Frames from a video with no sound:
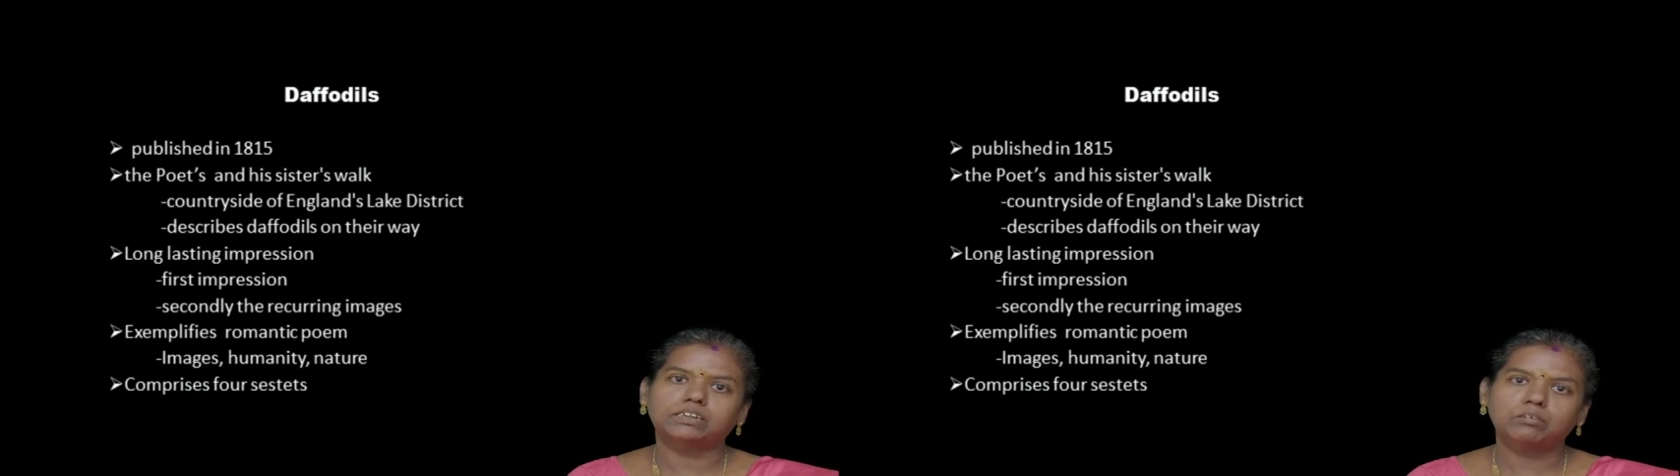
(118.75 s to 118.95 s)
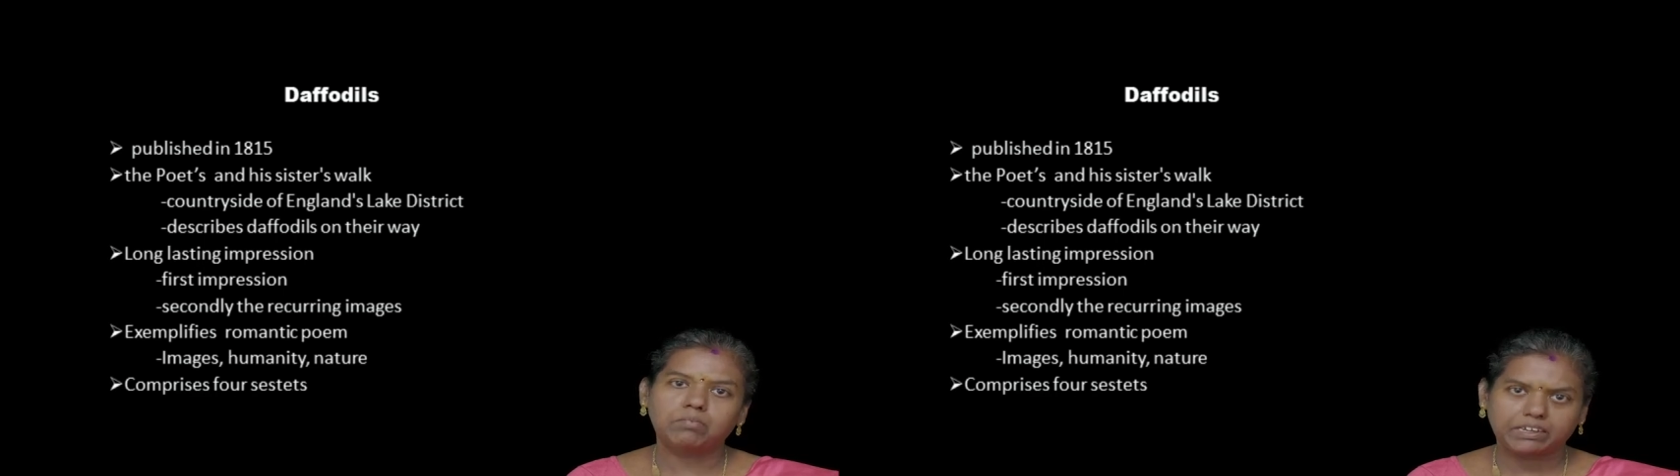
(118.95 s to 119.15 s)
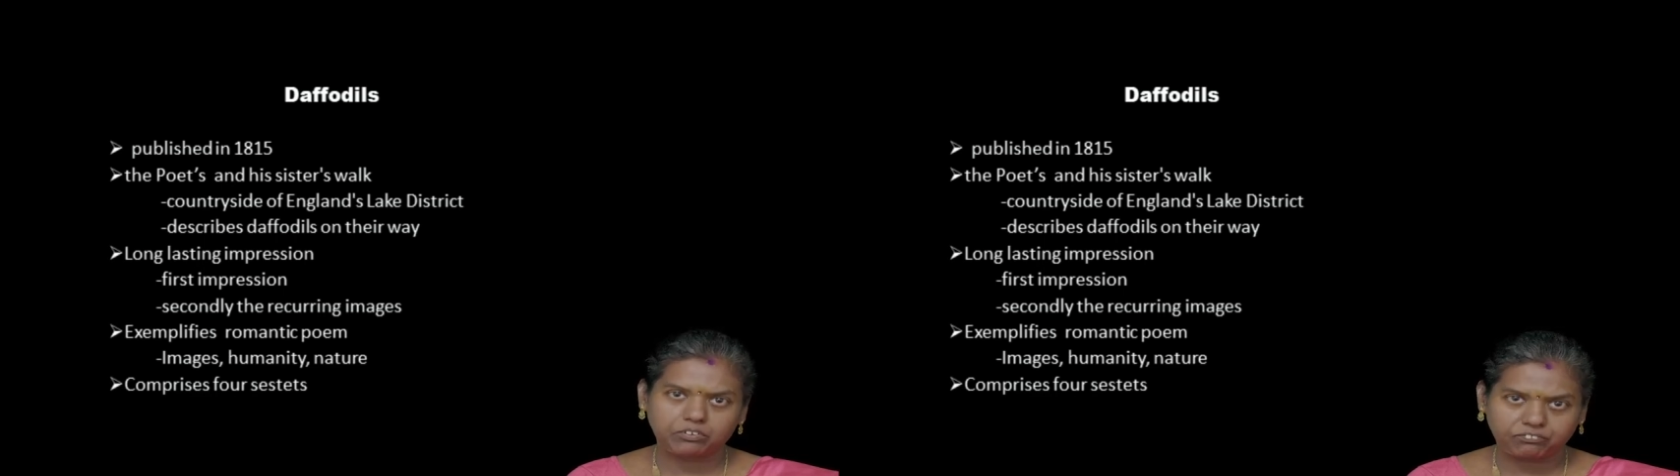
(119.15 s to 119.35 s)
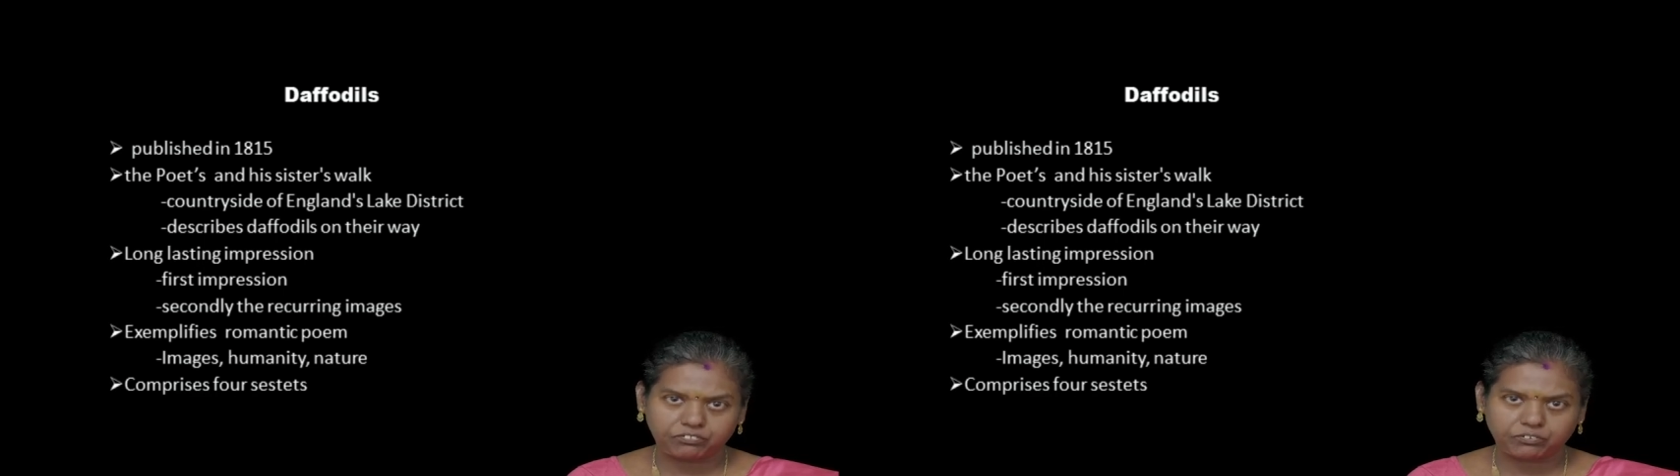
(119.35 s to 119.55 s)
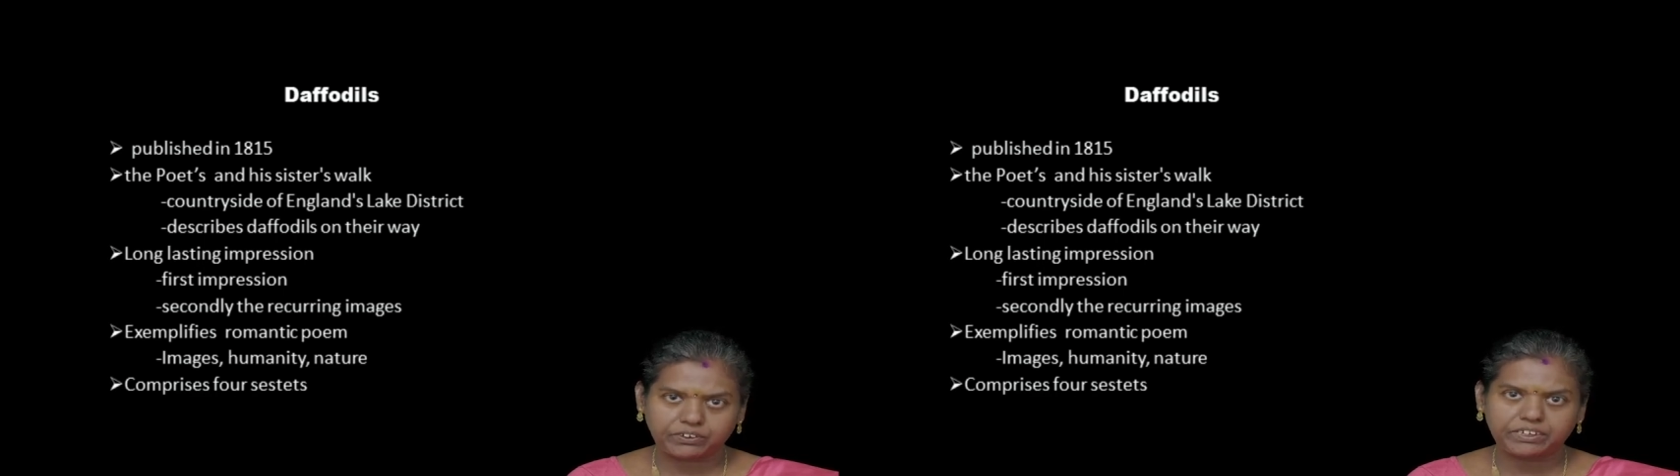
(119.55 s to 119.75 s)
in the mind of
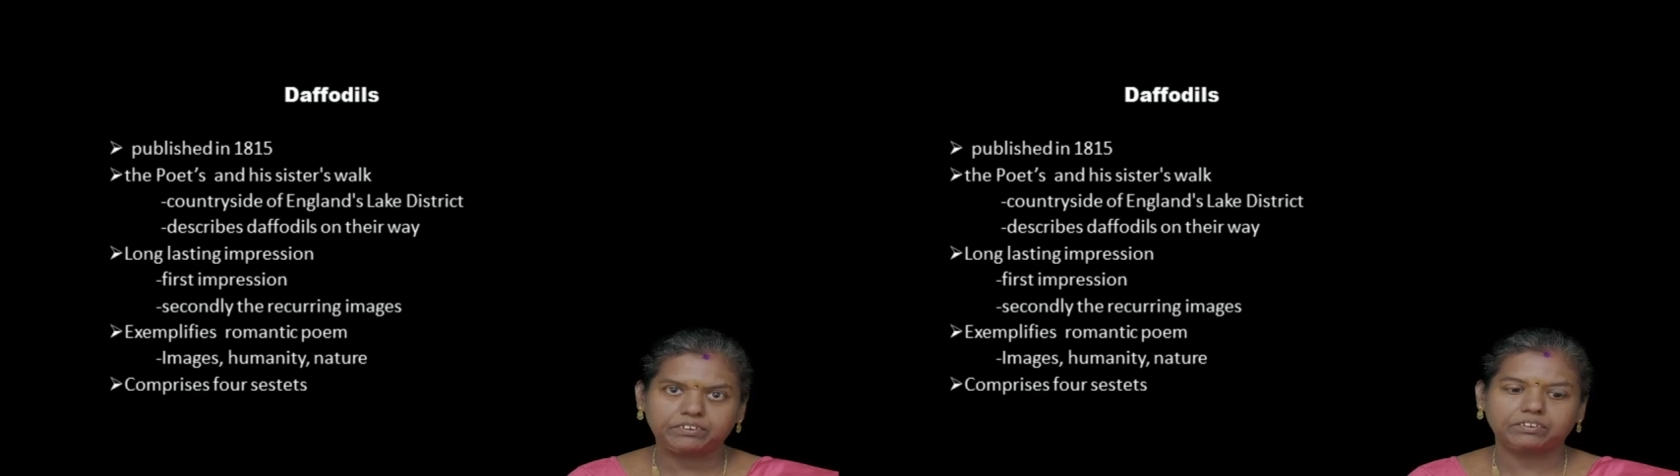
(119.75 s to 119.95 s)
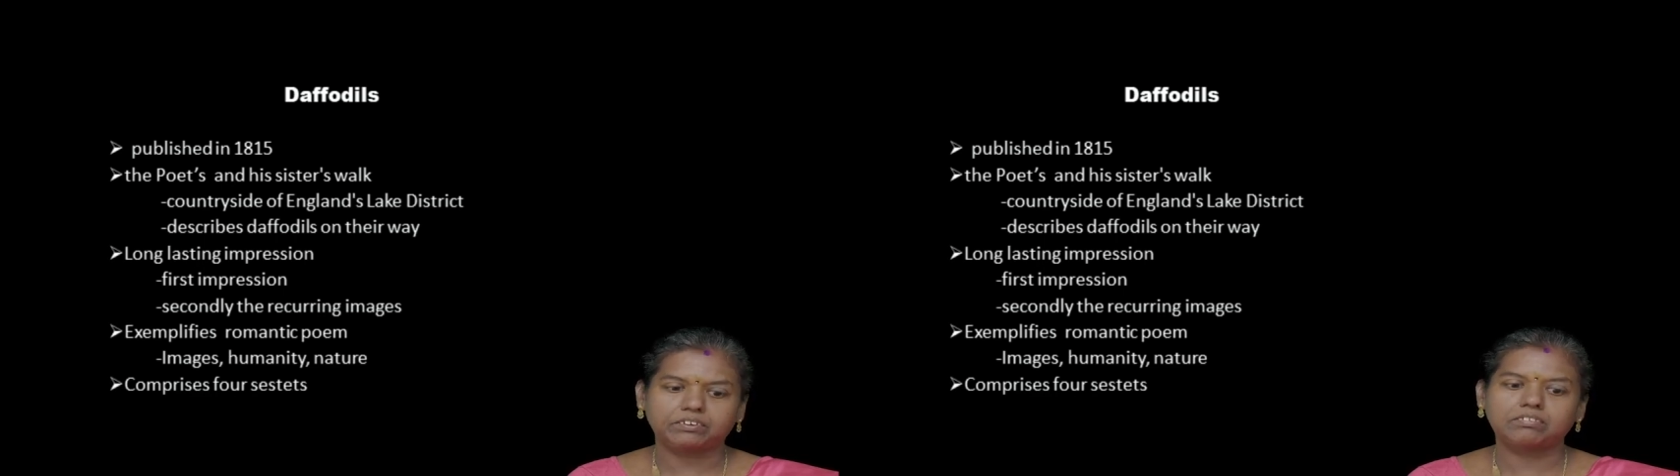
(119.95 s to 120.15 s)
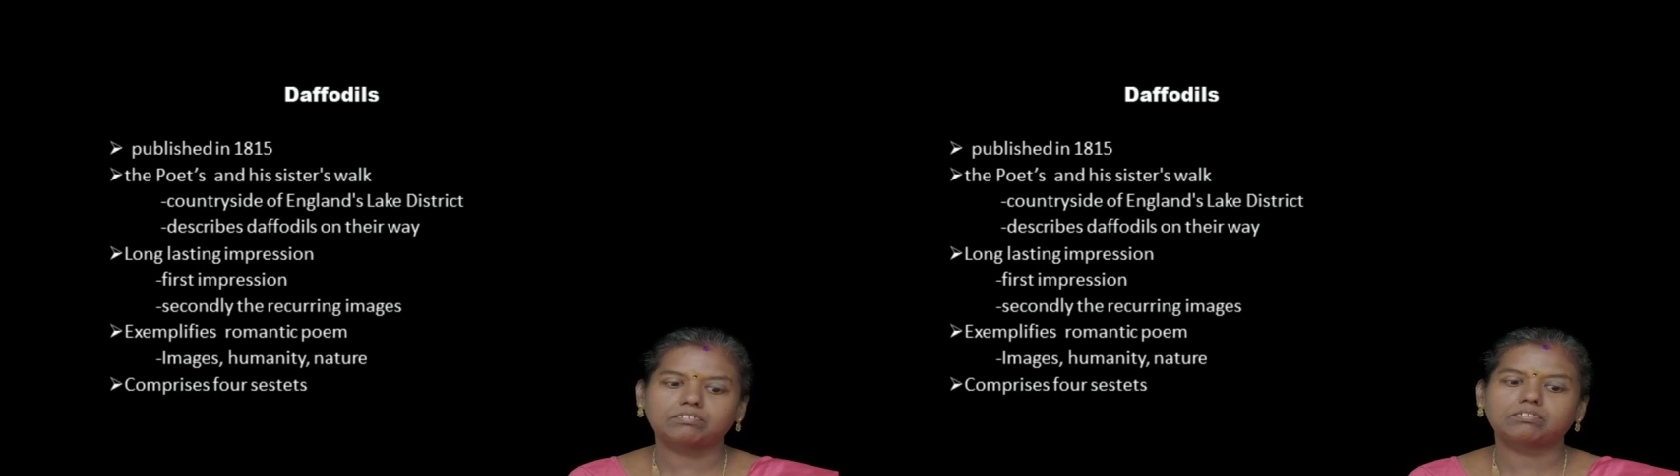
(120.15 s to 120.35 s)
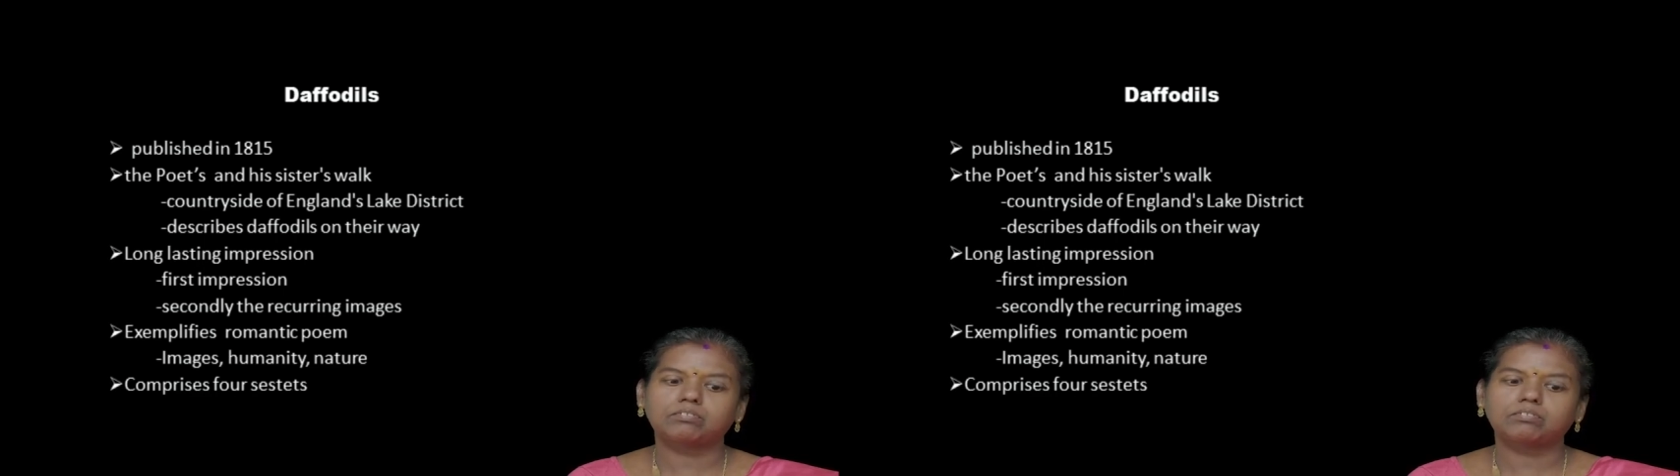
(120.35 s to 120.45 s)
the readers.